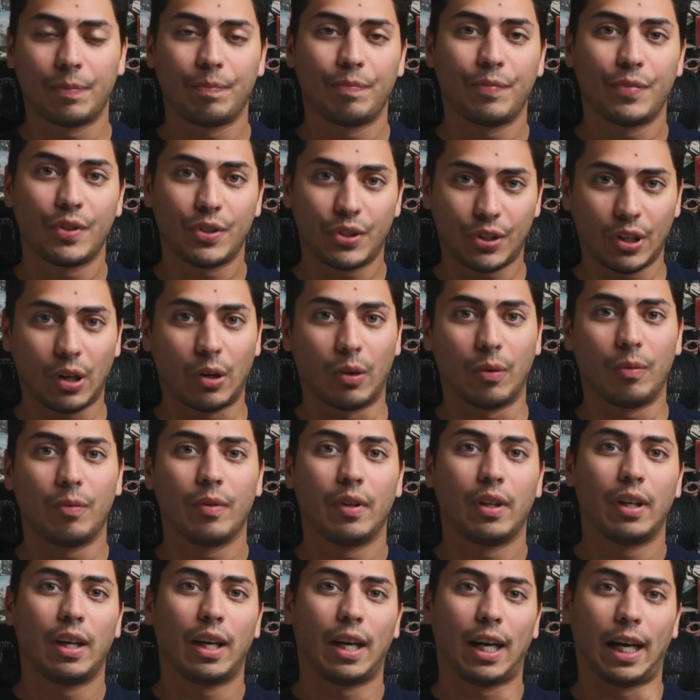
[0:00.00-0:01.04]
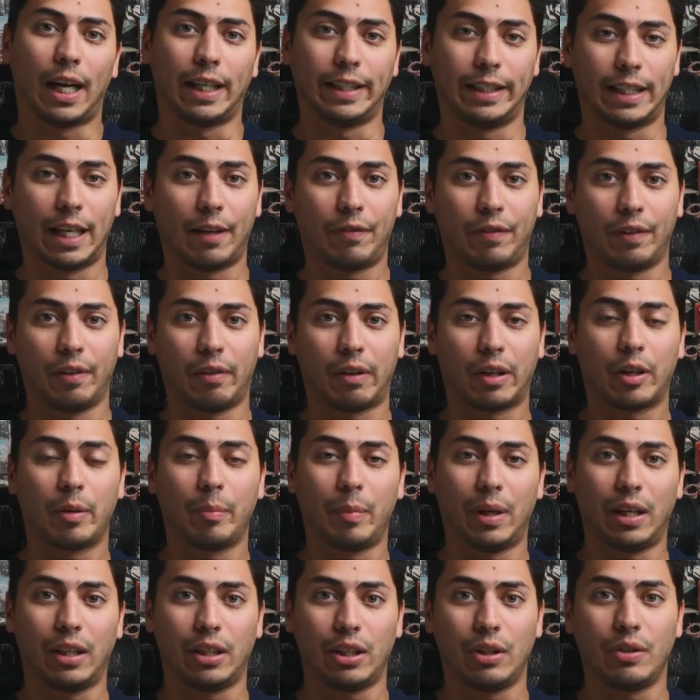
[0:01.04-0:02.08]
So I definitely
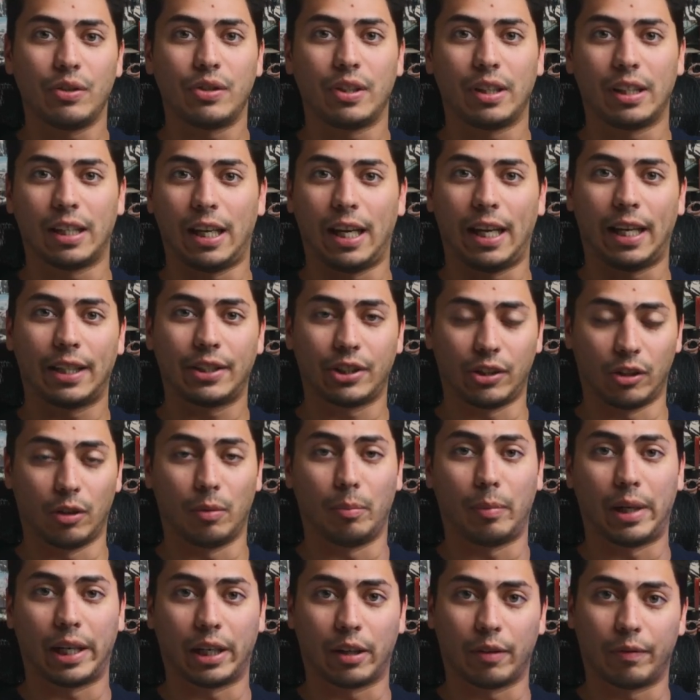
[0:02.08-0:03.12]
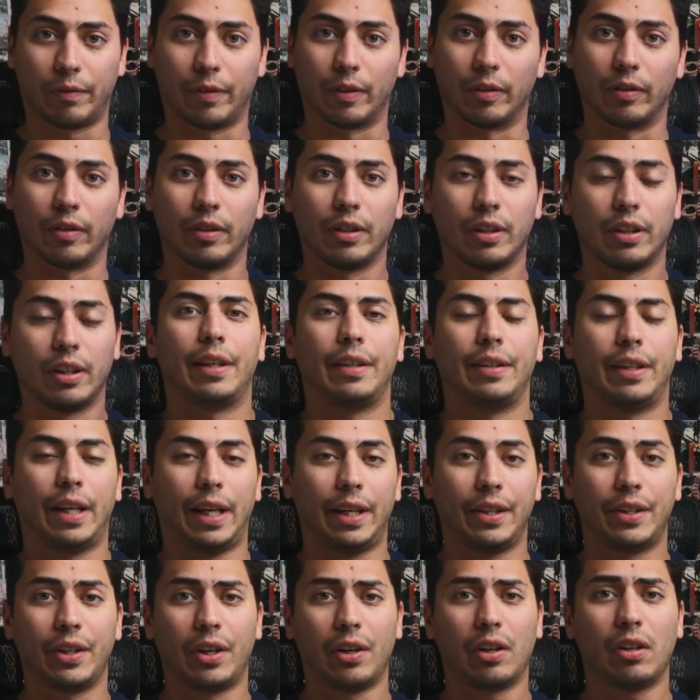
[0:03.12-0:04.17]
recommend using an external microphone. The
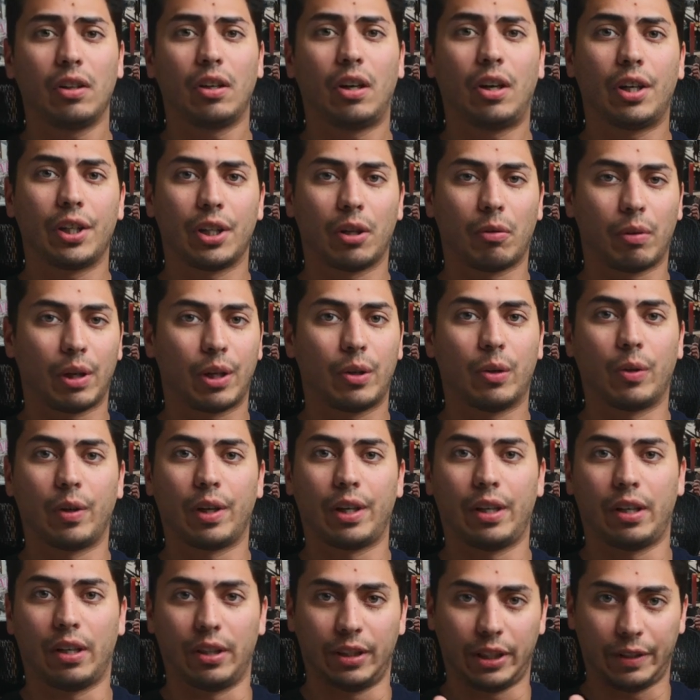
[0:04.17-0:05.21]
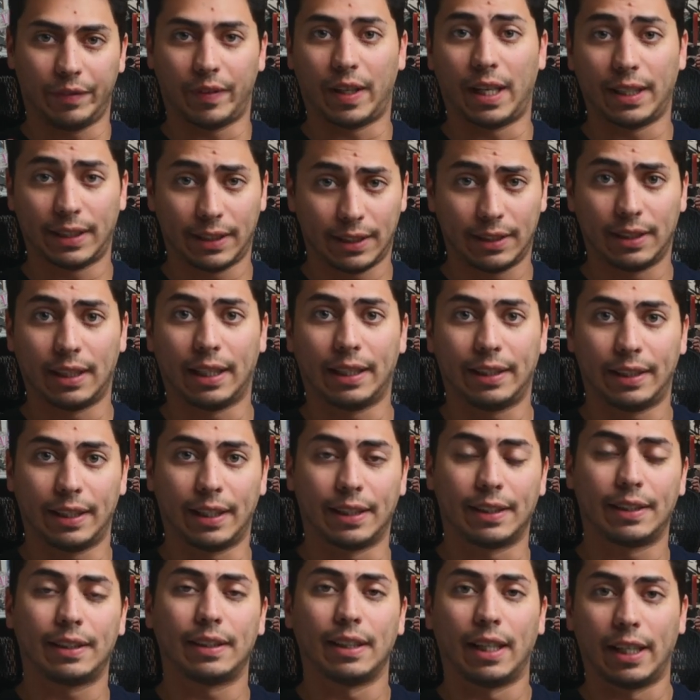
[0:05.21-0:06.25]
internal audio recorded on devices like
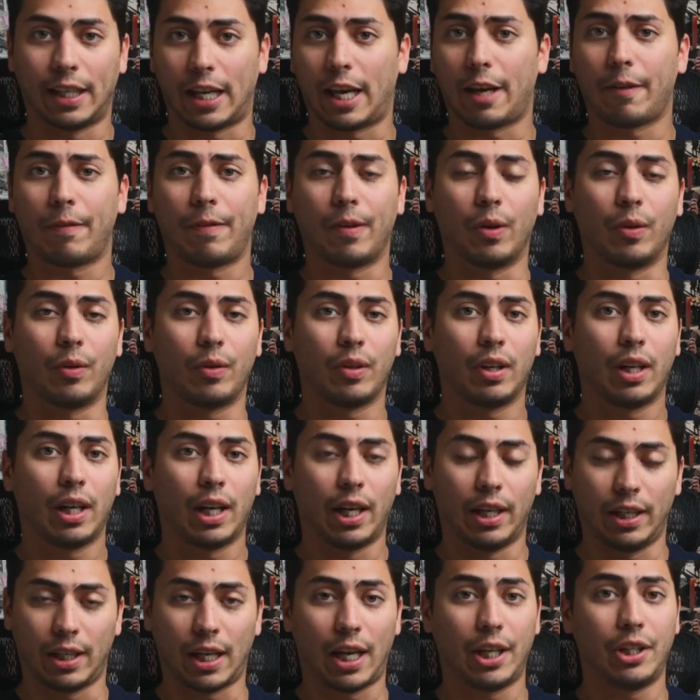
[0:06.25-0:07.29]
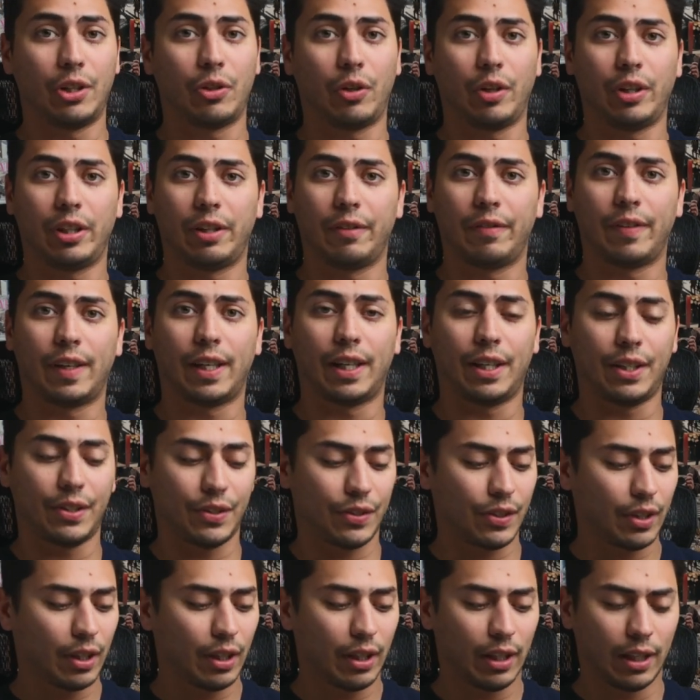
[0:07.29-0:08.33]
this, an iPhone, an Android device,
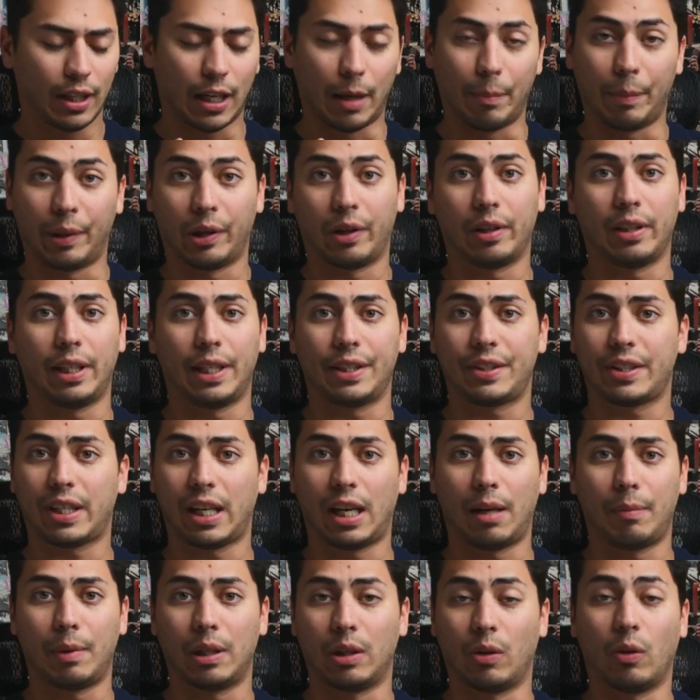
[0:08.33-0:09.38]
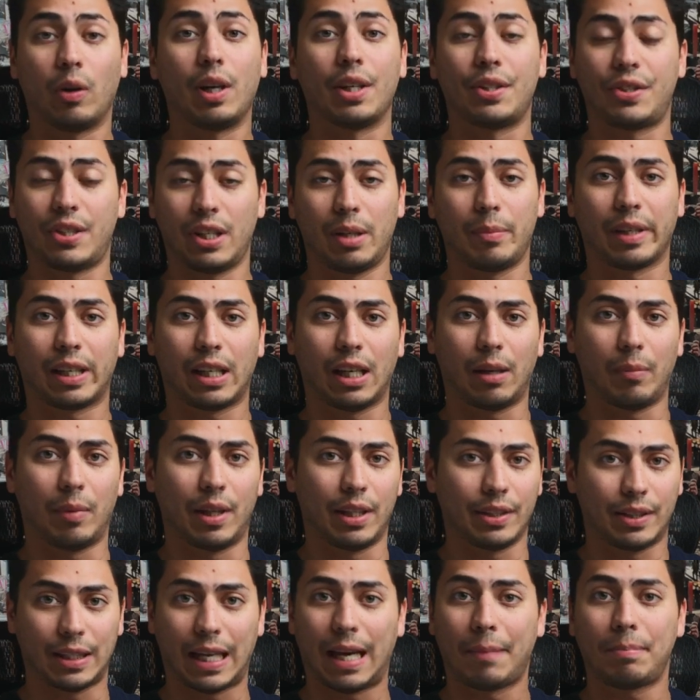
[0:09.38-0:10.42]
a mirrorless camera, or a cinema camera
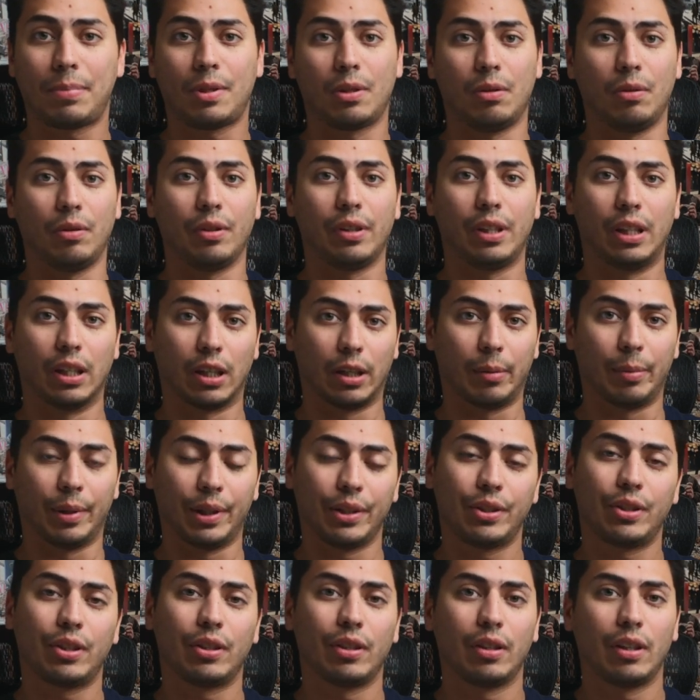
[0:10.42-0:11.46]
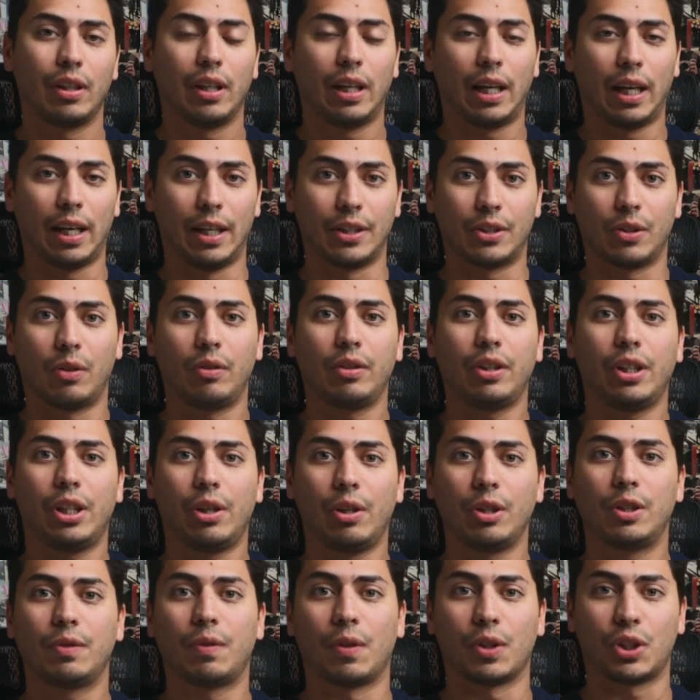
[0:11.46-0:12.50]
is absolute garbage, and is only
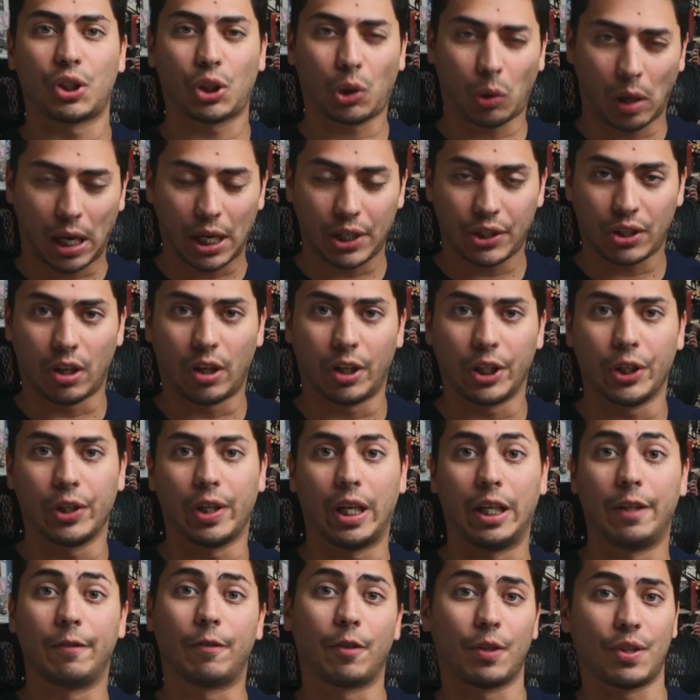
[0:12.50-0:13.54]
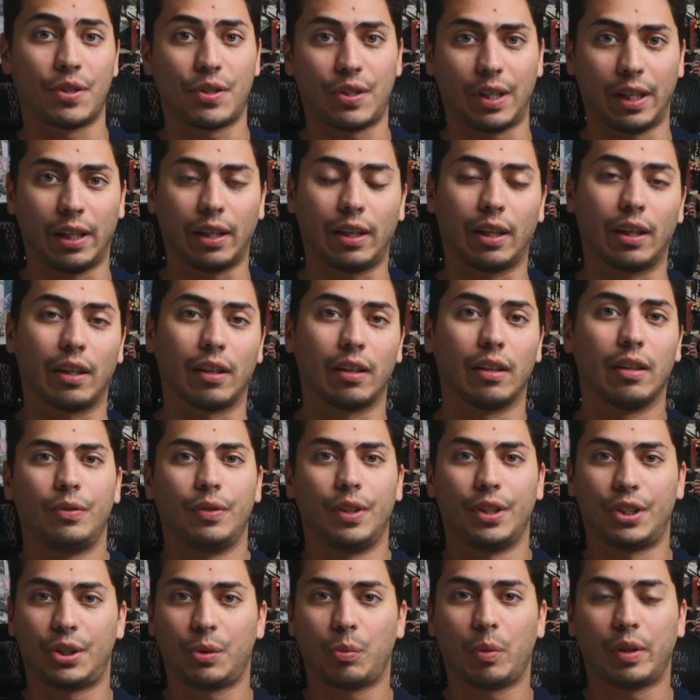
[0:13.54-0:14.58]
used for scratch audio and for syncing.
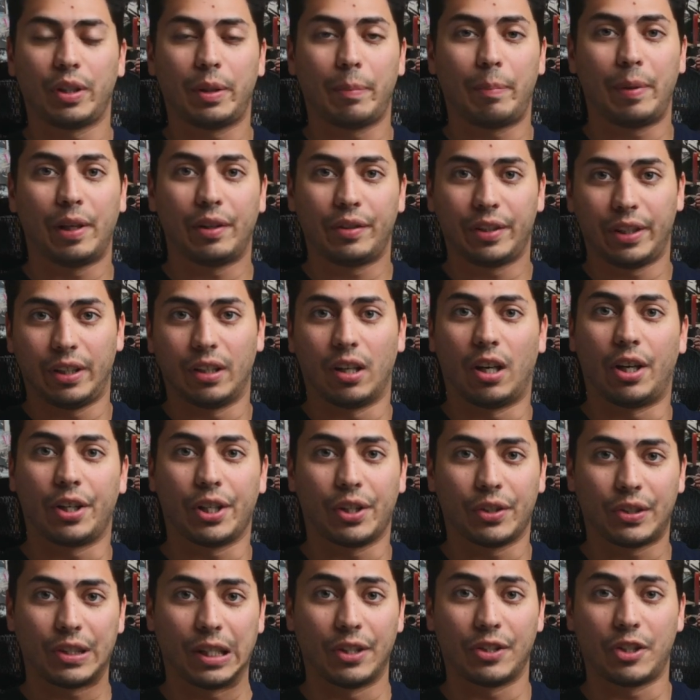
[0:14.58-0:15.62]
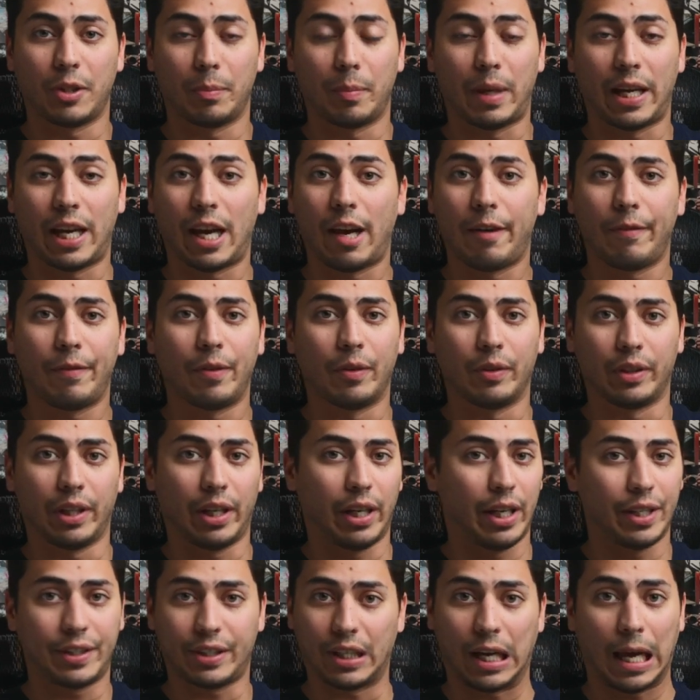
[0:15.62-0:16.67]
This is what the built-in audio sounds on my iPhone, and
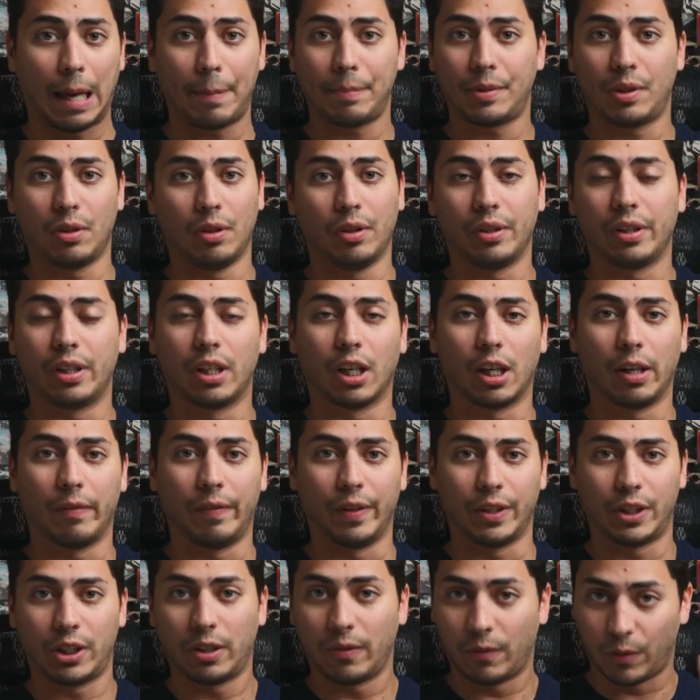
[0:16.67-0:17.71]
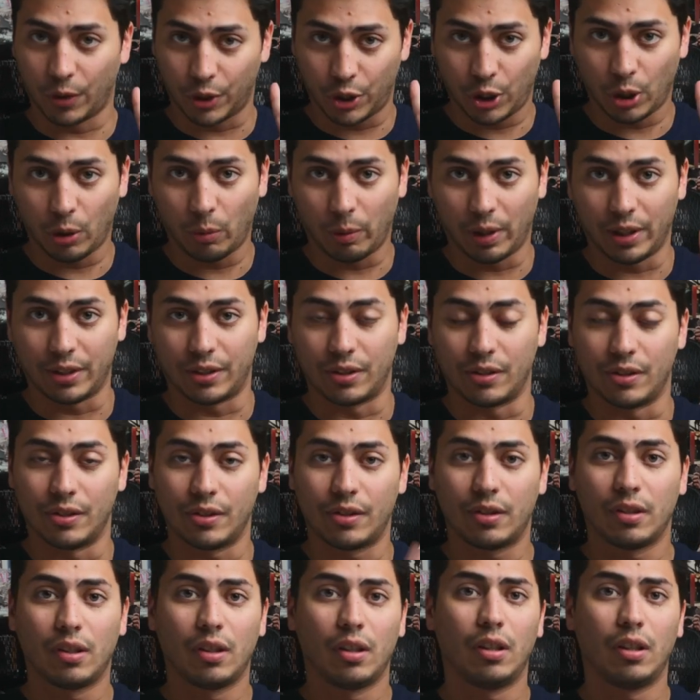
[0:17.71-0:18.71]
it's absolute garbage for two reasons.